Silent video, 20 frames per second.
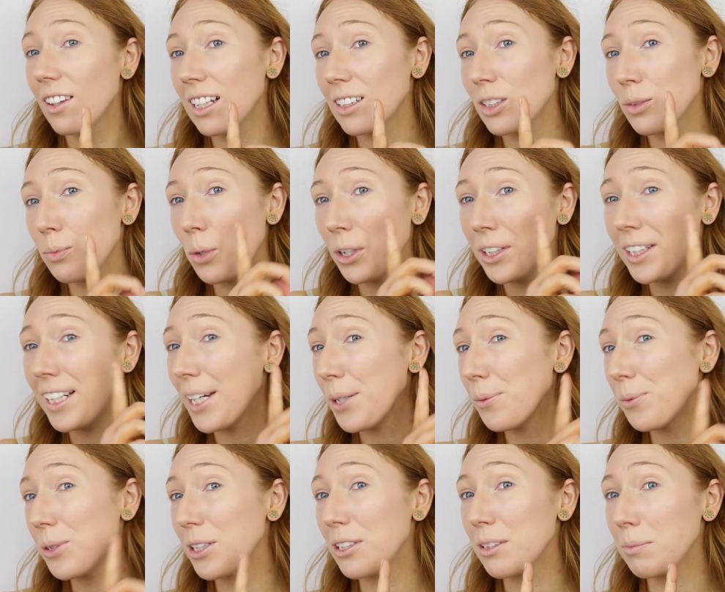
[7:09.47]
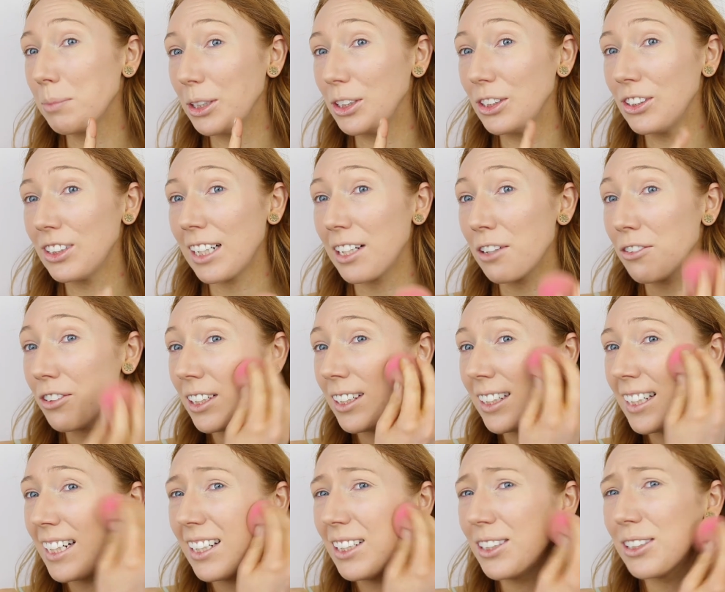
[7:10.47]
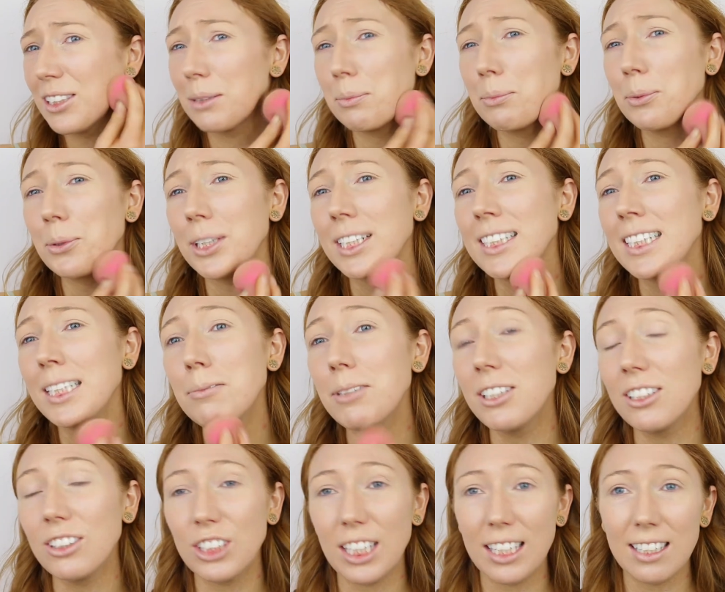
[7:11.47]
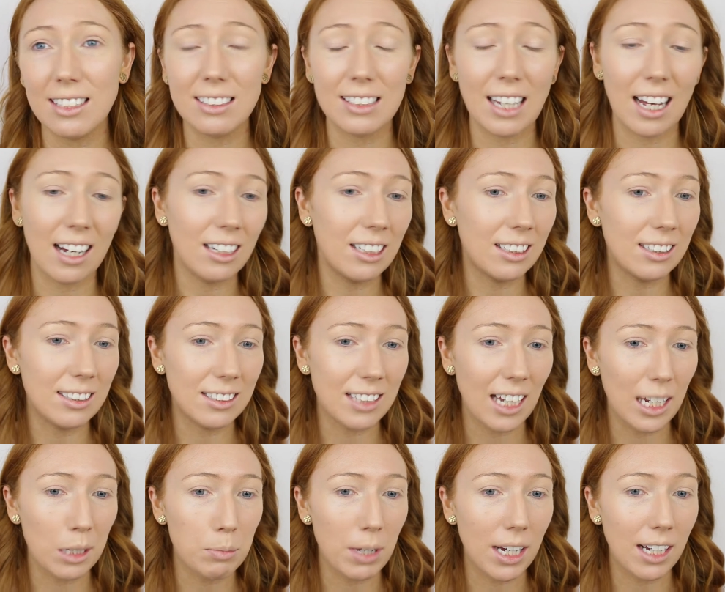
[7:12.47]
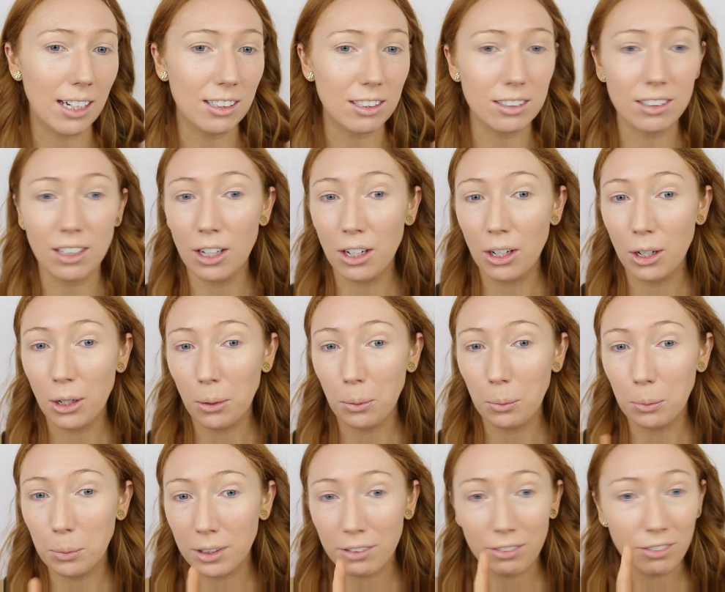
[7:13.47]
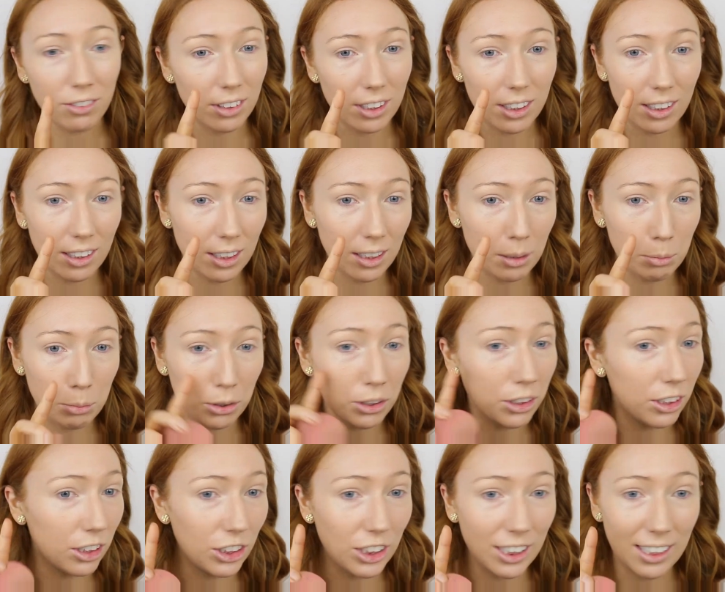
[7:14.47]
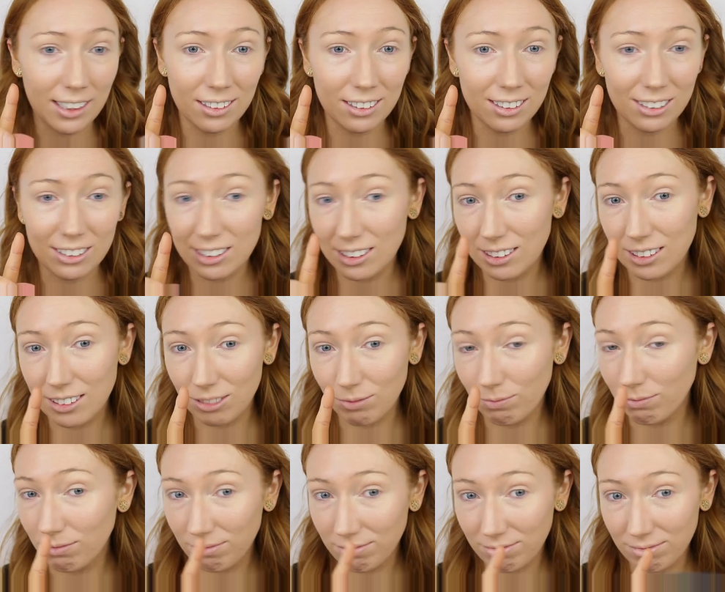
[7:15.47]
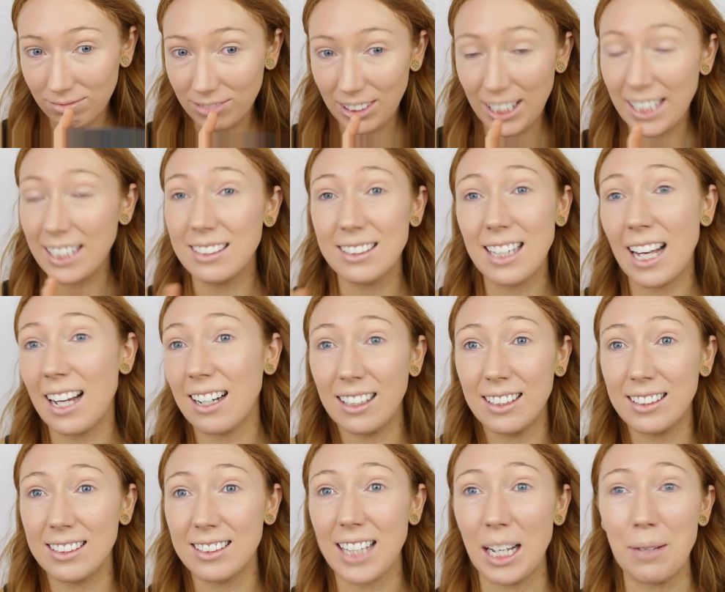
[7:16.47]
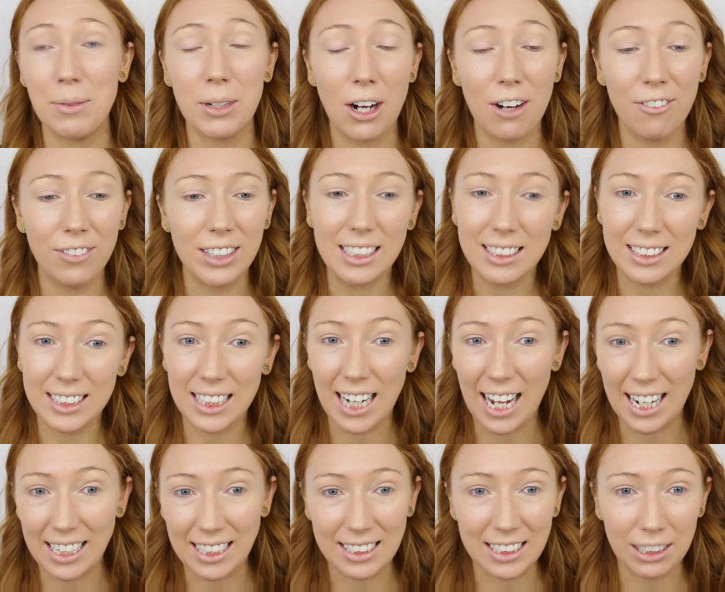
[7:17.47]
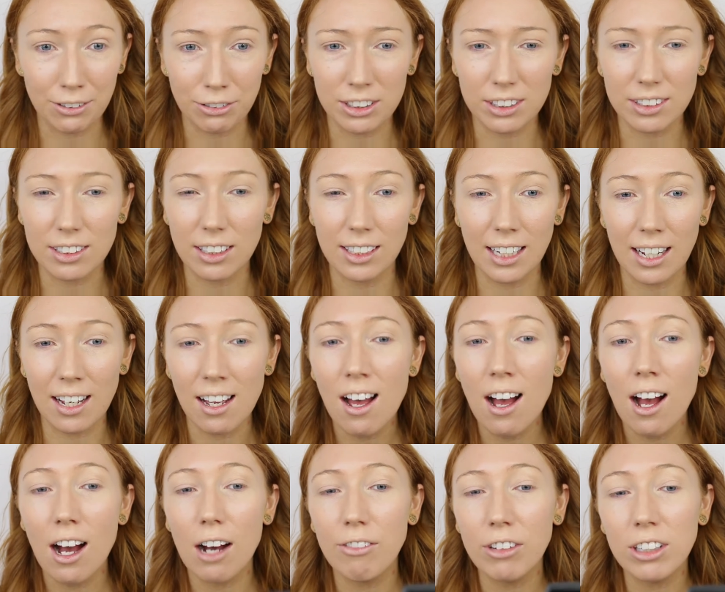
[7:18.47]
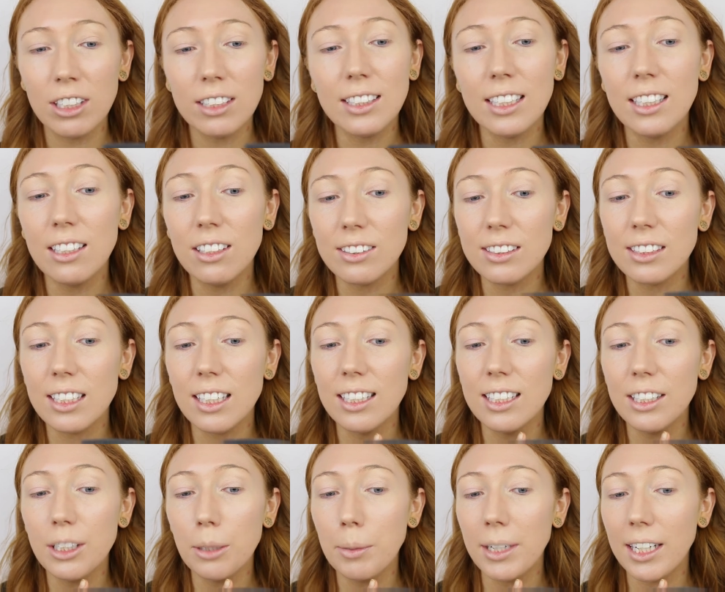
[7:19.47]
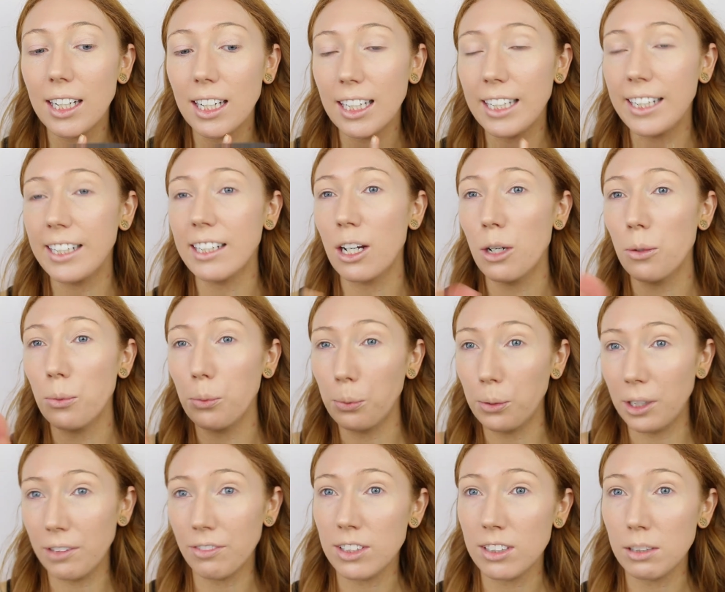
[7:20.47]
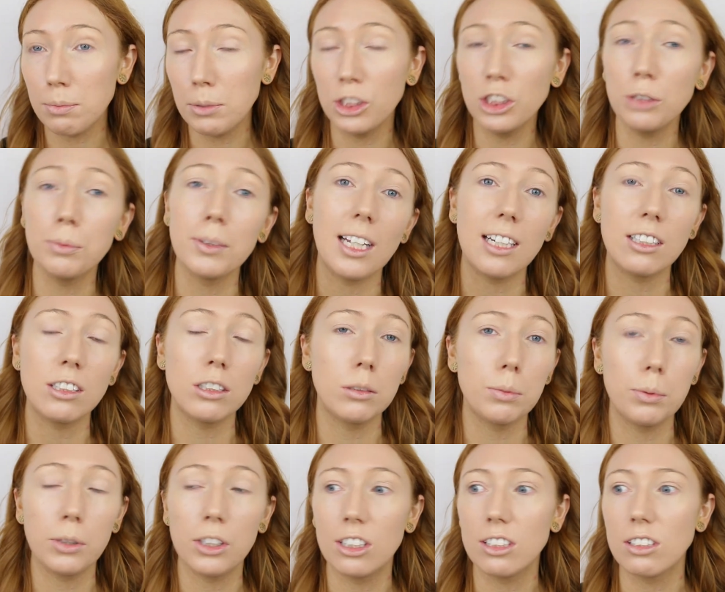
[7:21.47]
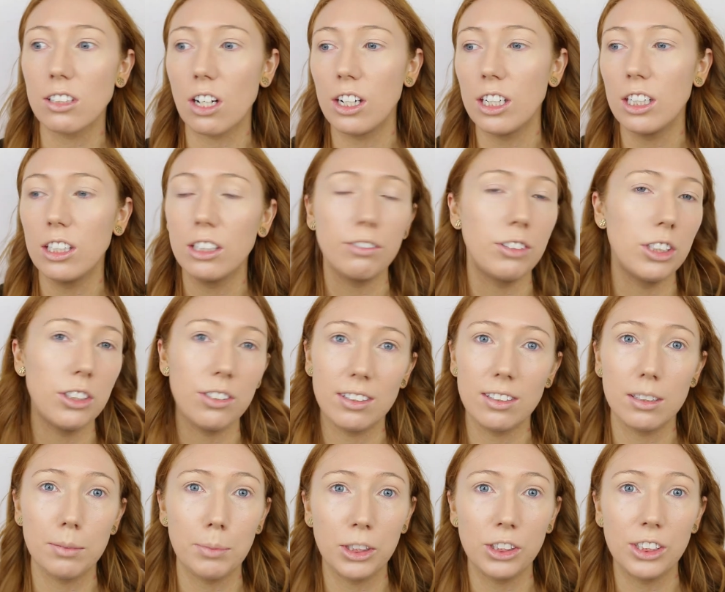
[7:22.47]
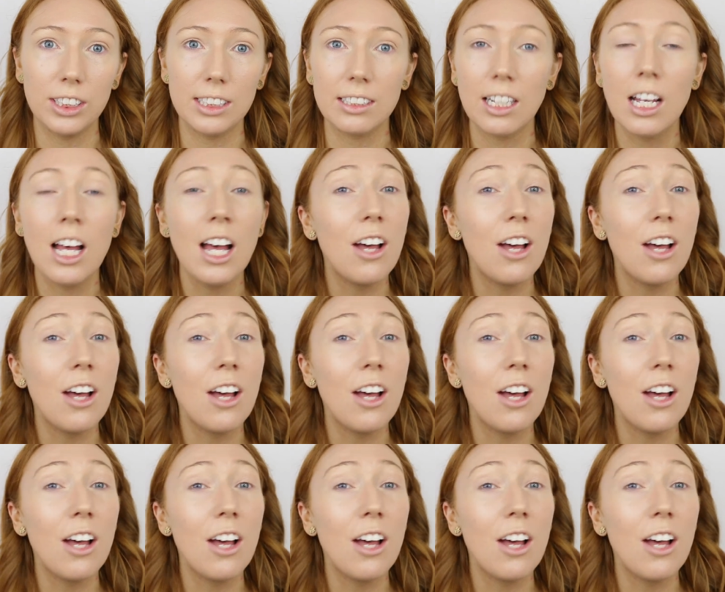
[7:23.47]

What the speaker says: That's one layer with the sponge, and I feel like it looks pretty much exactly the same as with the brush. It looks exactly the same. I can't really see any difference on there. I feel like it looks a little bit cleaner with the sponge, but that's just because I love using sponges